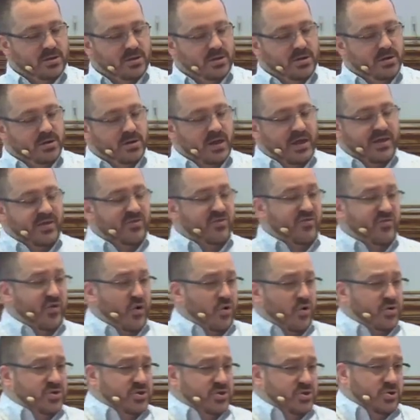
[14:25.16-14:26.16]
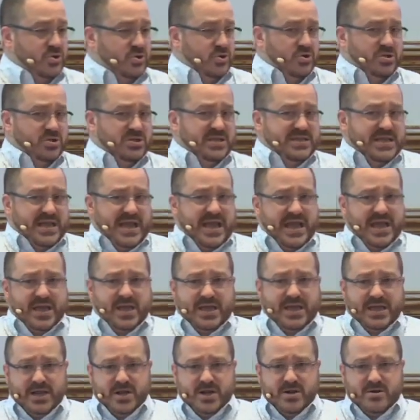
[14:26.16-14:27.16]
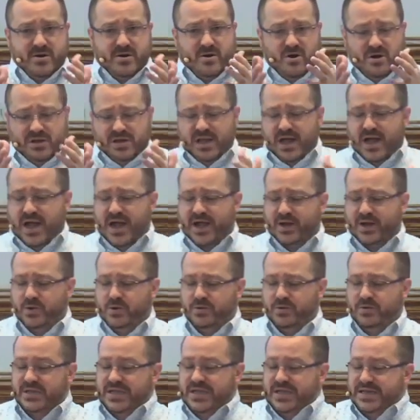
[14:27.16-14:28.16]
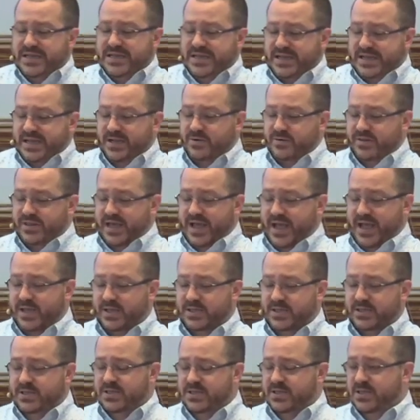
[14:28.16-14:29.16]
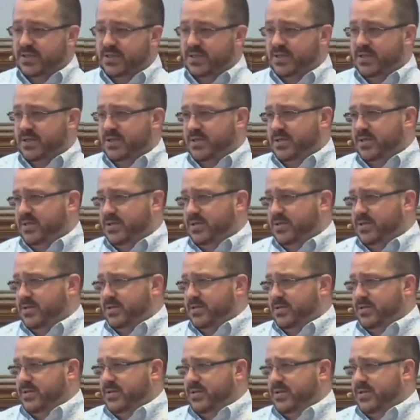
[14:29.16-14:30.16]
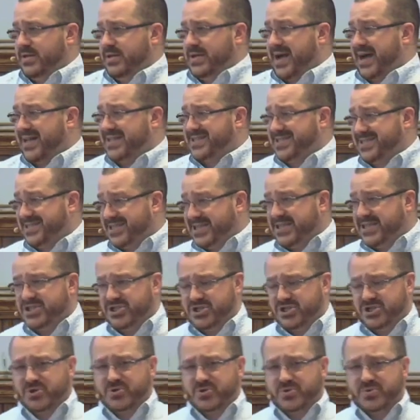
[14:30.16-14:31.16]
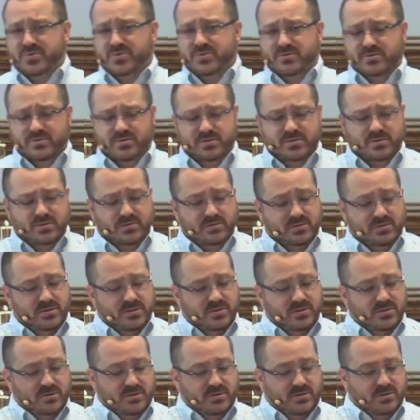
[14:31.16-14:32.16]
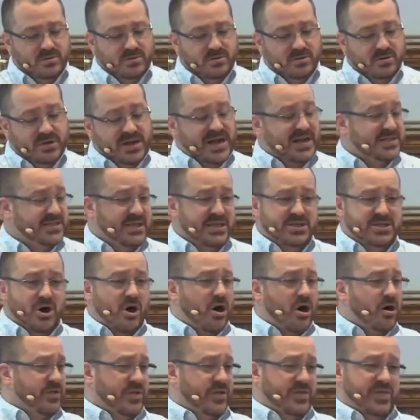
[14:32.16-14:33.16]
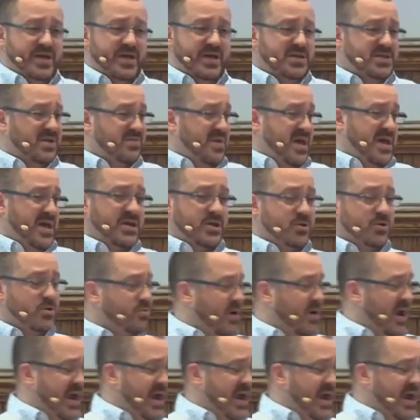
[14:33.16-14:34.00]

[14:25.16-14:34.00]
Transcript: There's folks today here online who need to hear that. God sees you. God sees all the things that make you great.